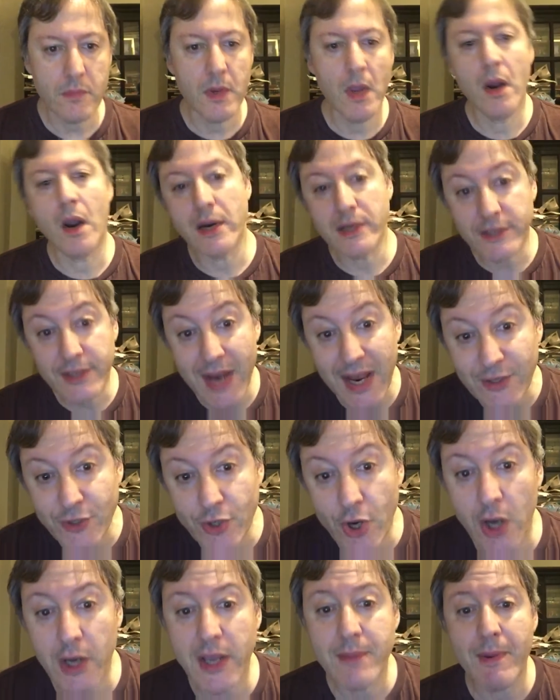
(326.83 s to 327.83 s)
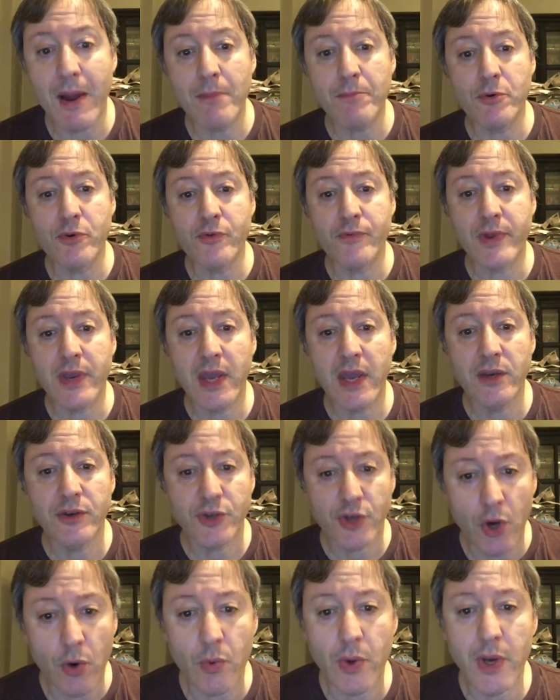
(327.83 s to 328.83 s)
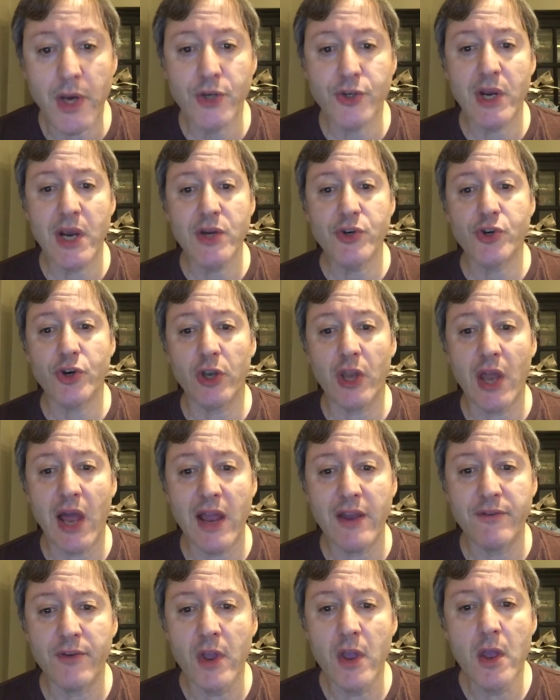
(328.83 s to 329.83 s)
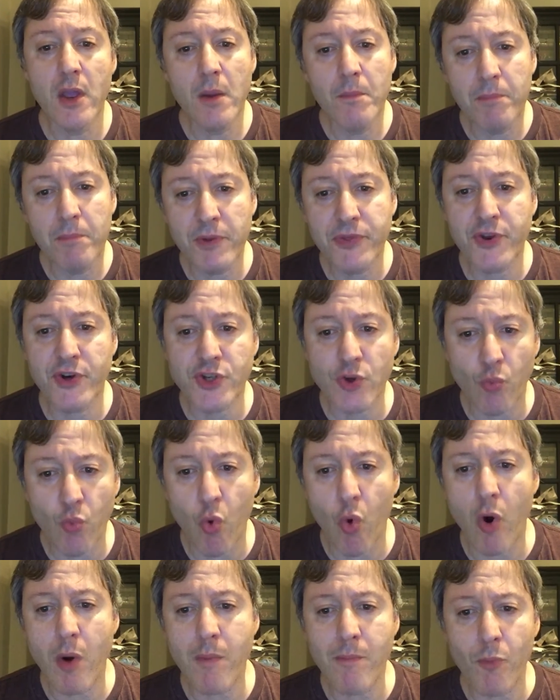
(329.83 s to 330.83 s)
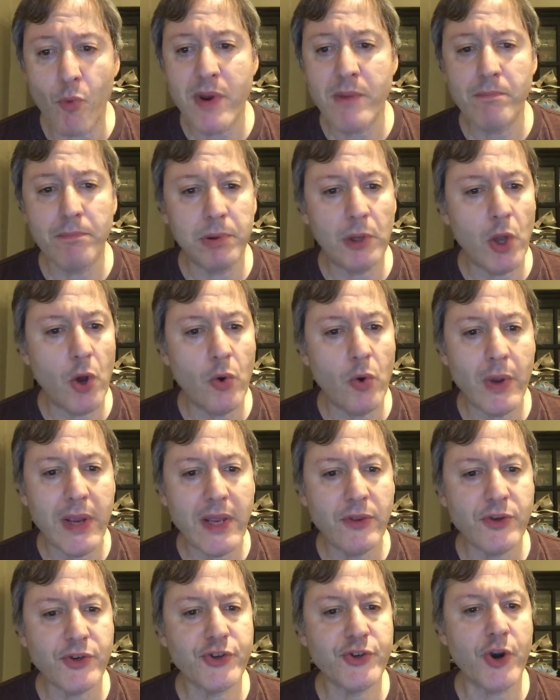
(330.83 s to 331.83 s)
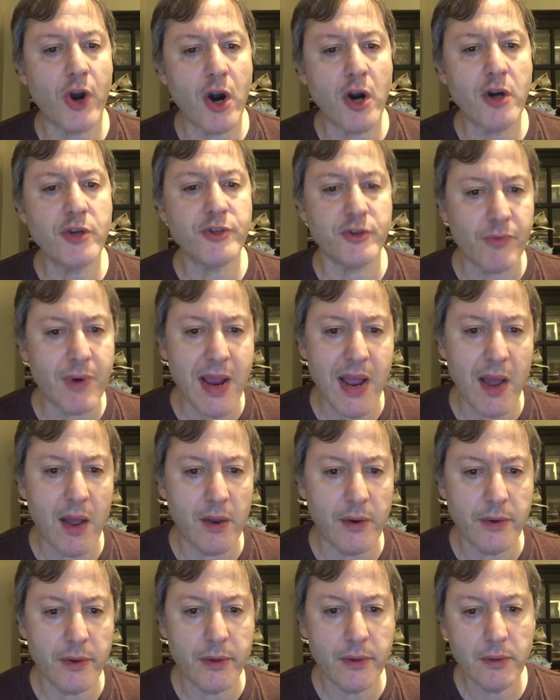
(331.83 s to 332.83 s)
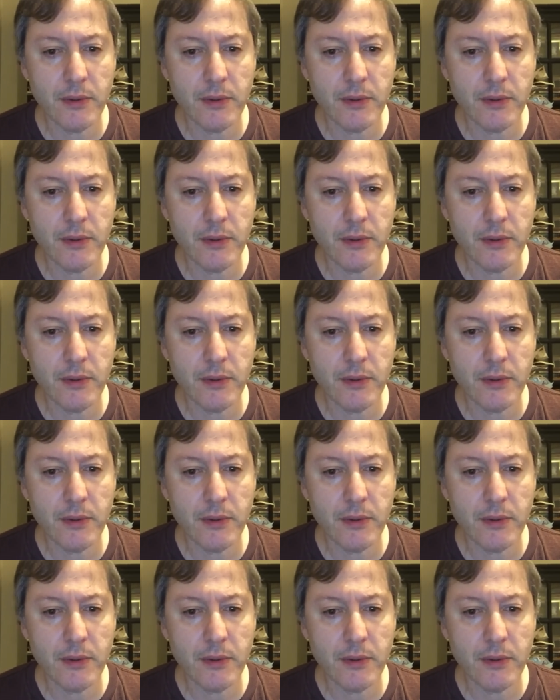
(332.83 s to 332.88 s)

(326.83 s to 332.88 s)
All right, it's not talking about moving in, don't want to change your life, but there's a warm wind blowing the stars around.